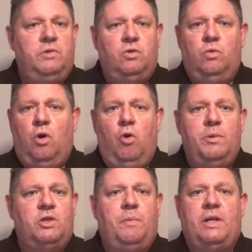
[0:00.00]
do a home
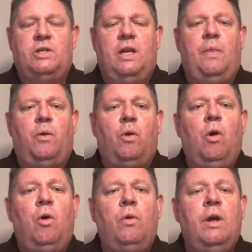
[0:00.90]
inspection on their
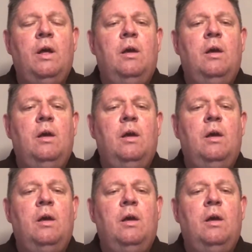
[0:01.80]
own,